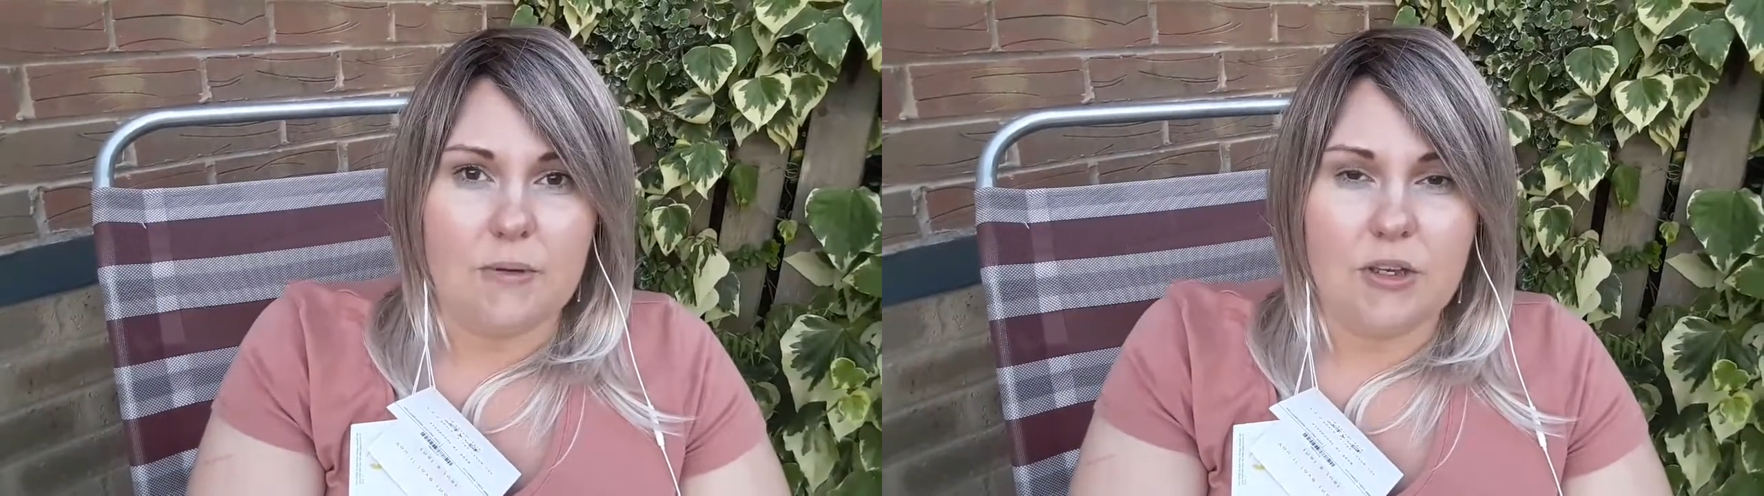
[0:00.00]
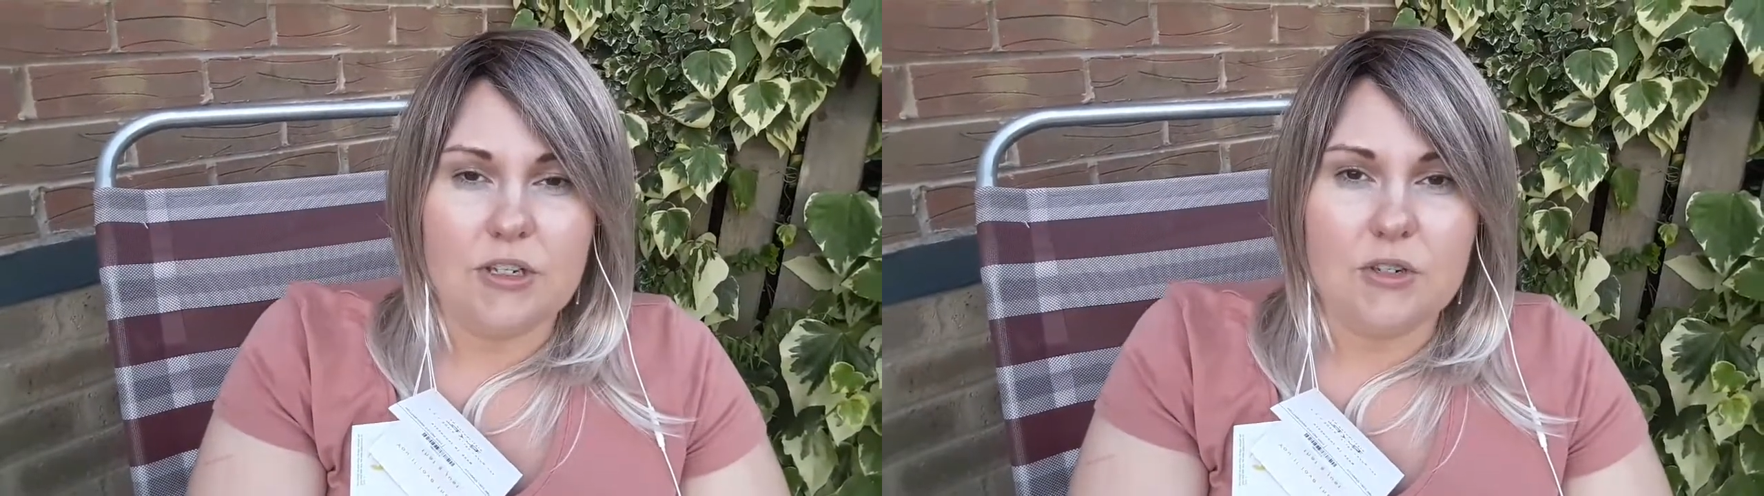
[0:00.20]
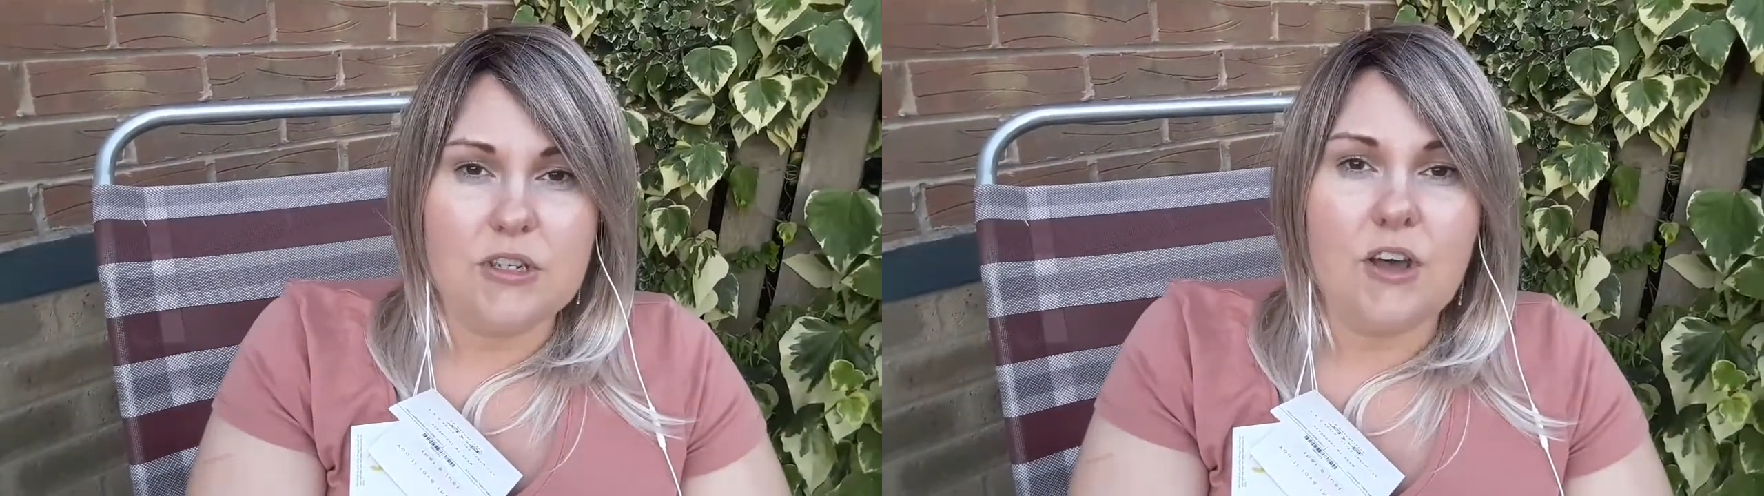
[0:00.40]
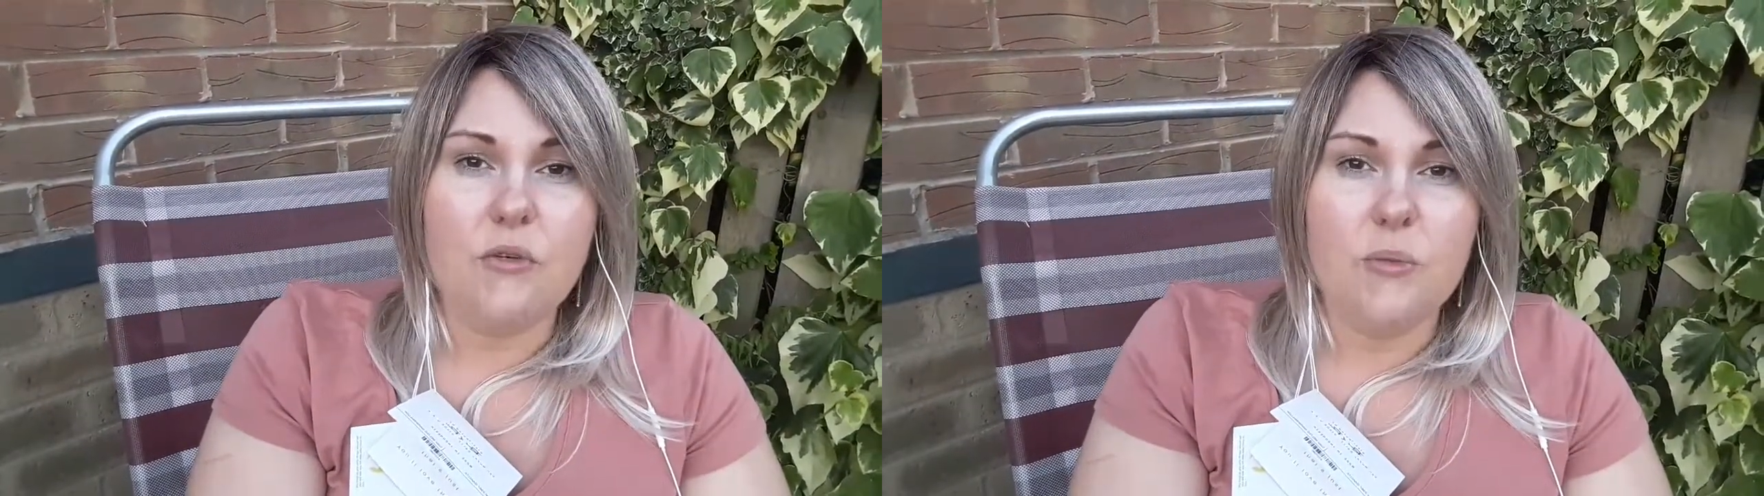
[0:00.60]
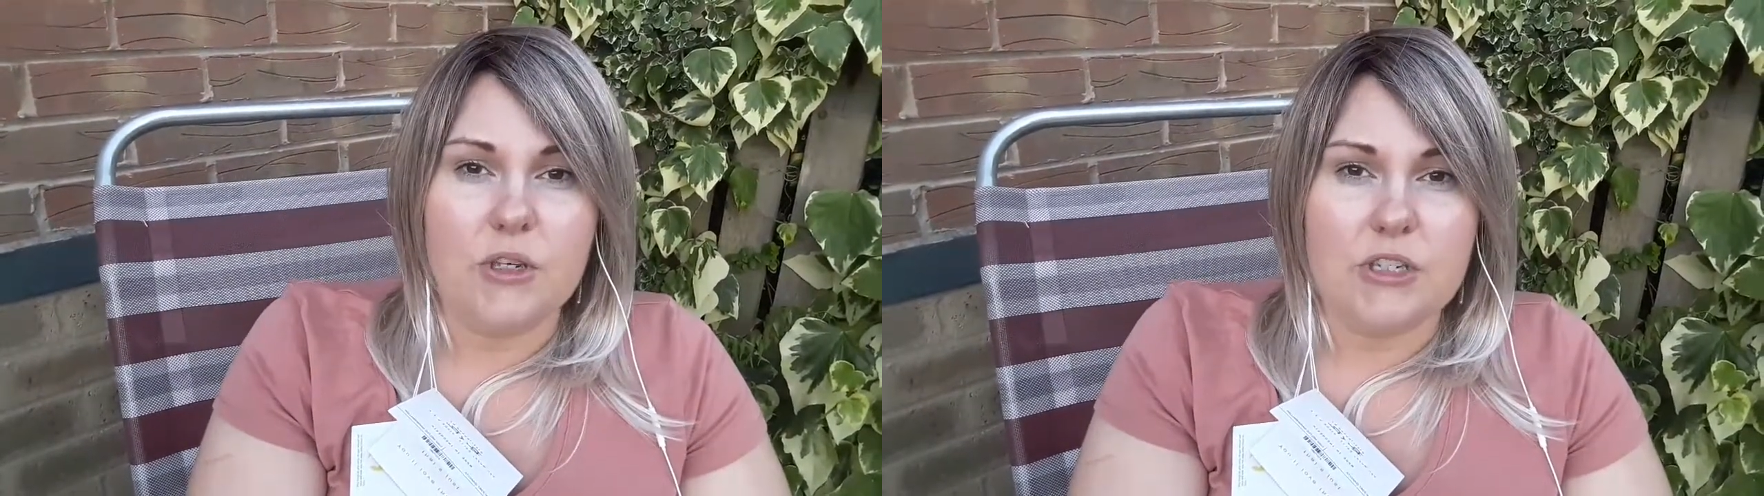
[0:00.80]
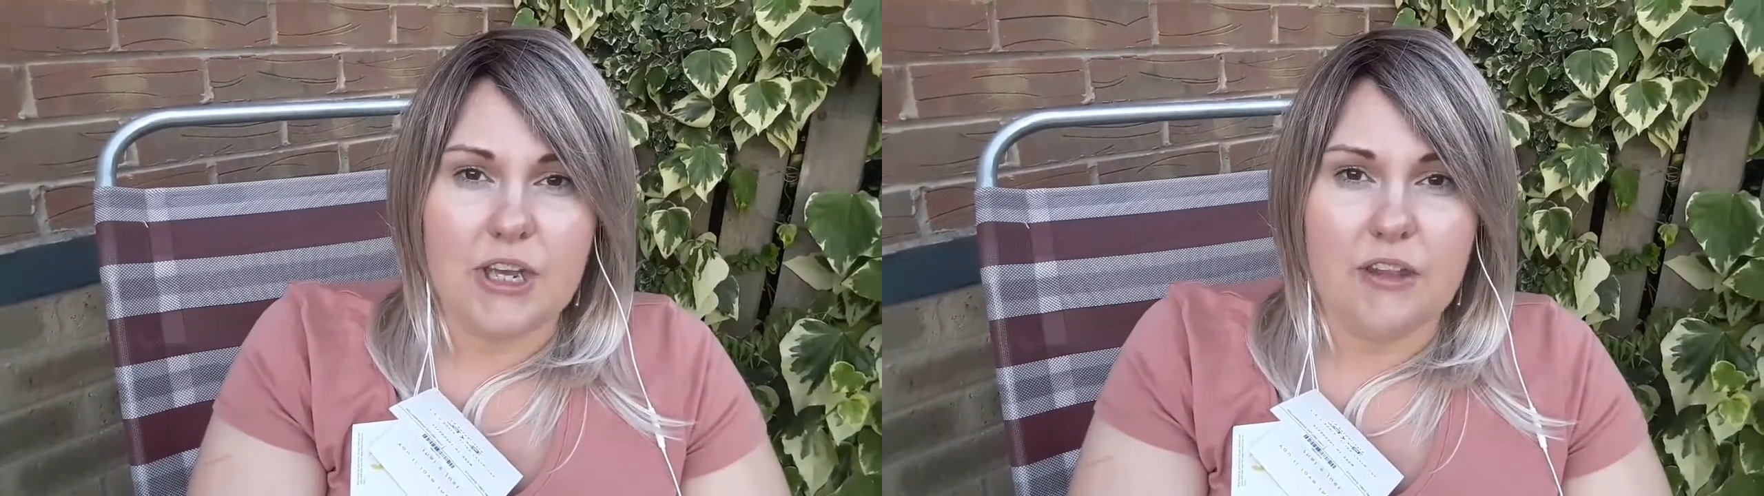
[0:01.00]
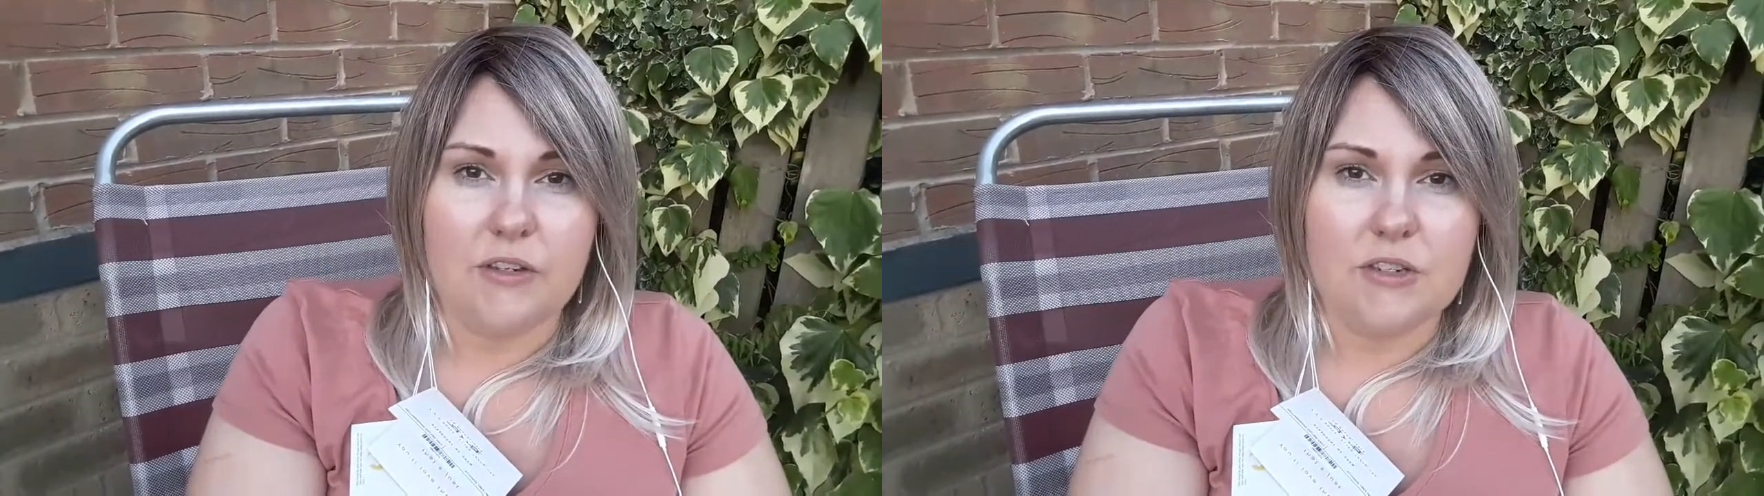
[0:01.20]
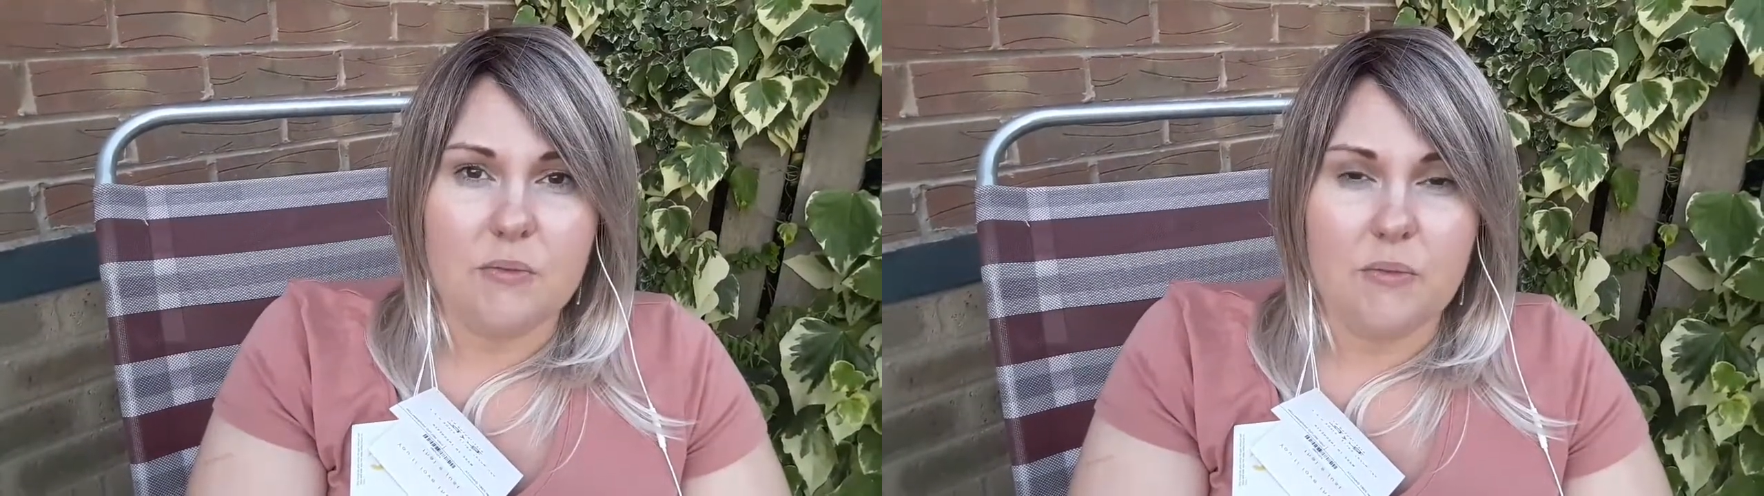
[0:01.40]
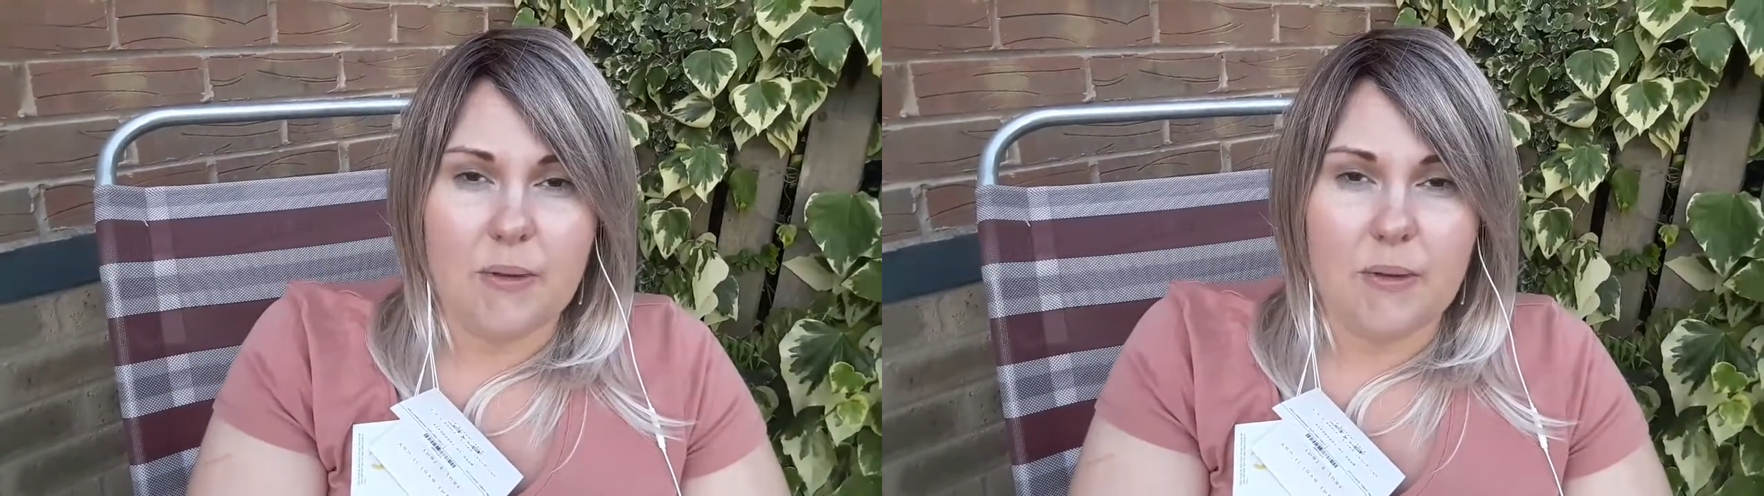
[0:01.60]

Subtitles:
Be good to yourself and be good to others.